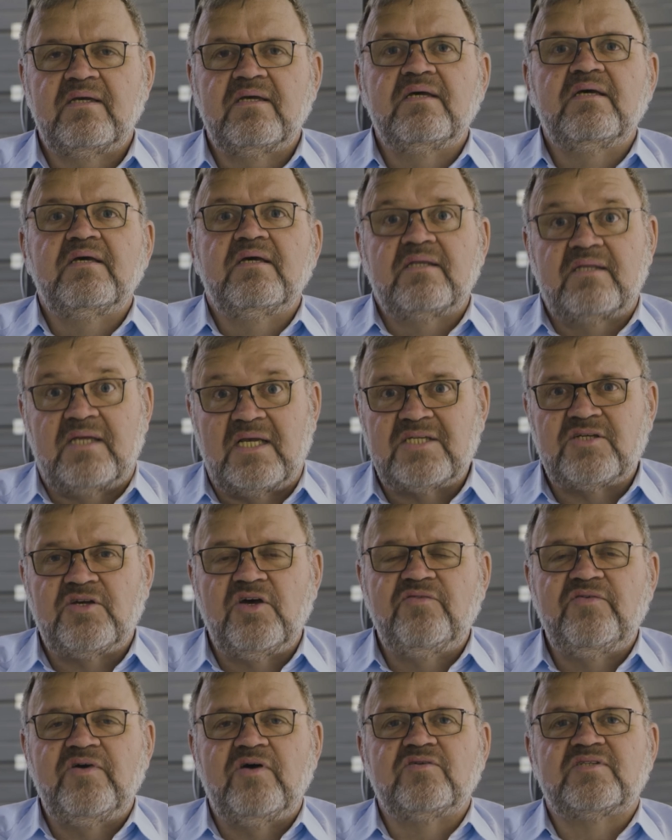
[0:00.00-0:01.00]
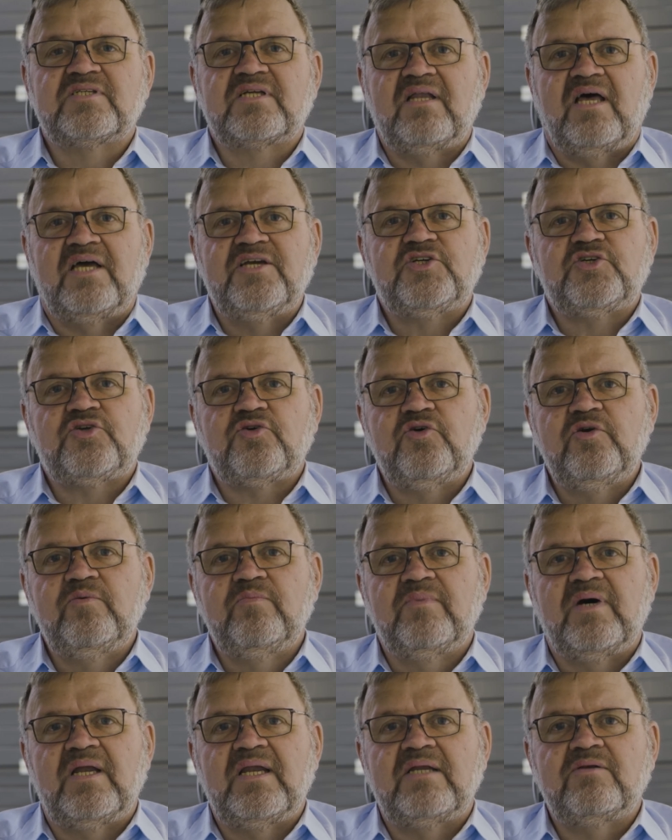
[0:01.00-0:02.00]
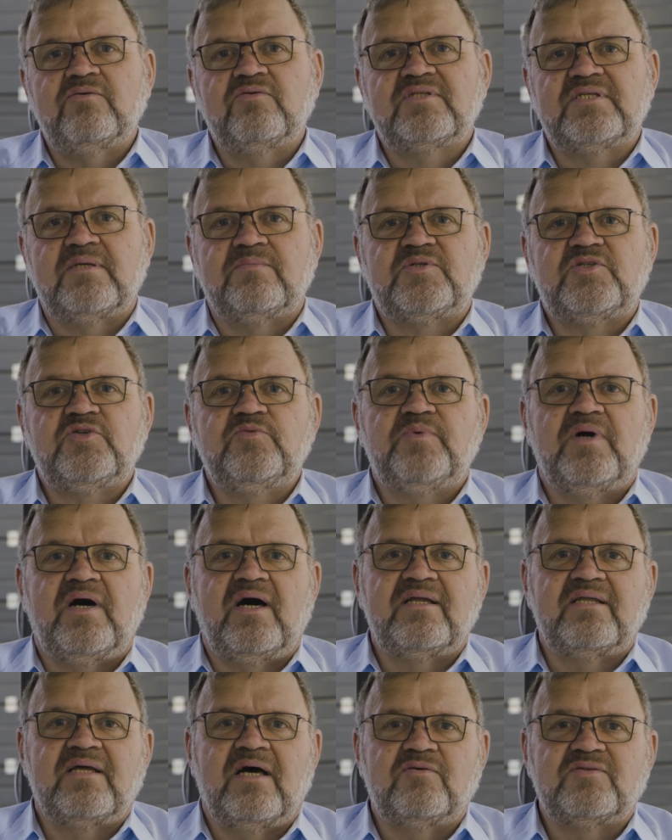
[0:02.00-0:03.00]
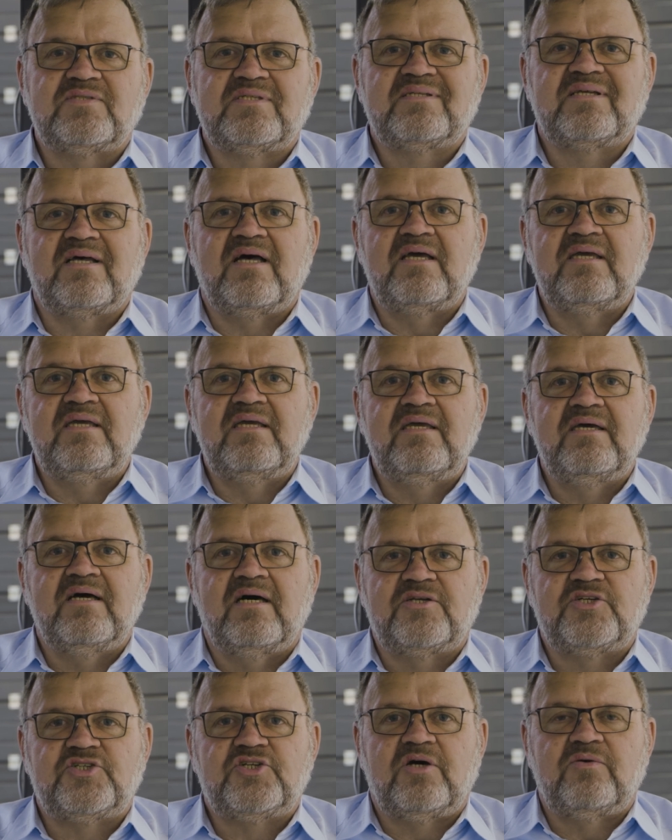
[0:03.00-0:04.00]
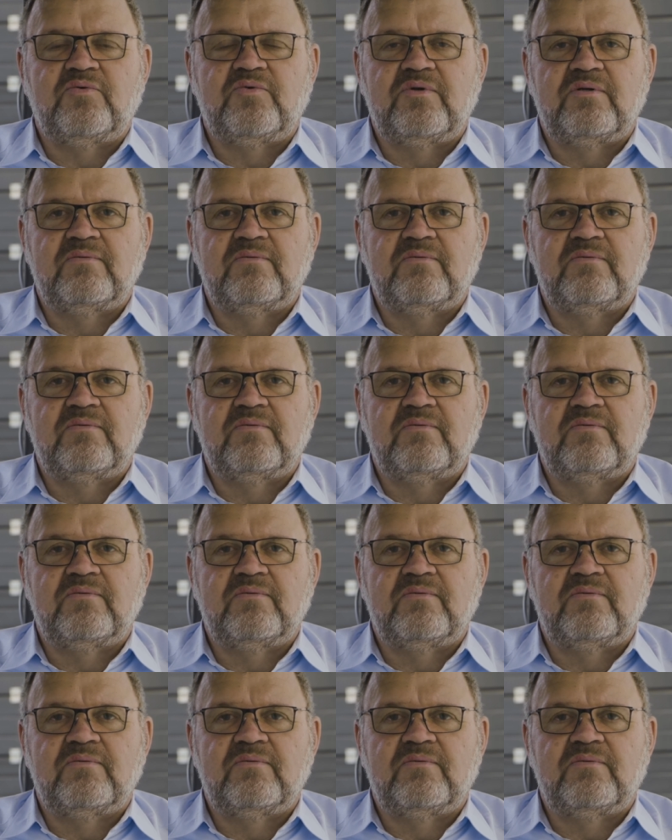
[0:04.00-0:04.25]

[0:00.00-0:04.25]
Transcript: We can take a look at those just over there on our Super 1003i.